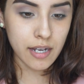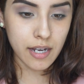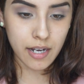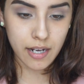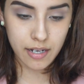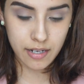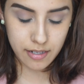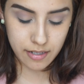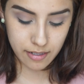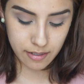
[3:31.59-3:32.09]

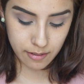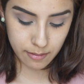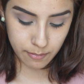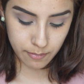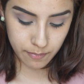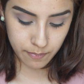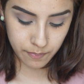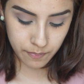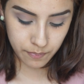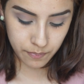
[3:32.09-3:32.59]

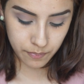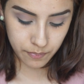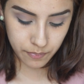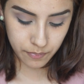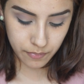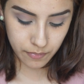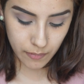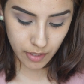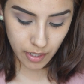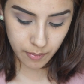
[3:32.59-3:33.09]
I'm
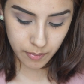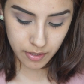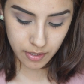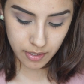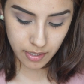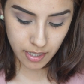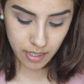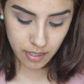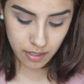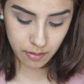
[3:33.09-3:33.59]
going to
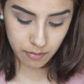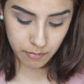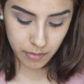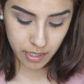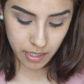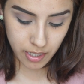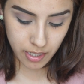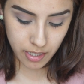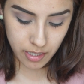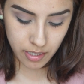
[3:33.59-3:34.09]
take
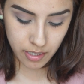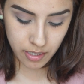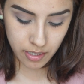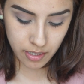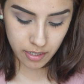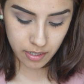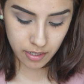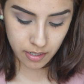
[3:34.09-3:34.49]
my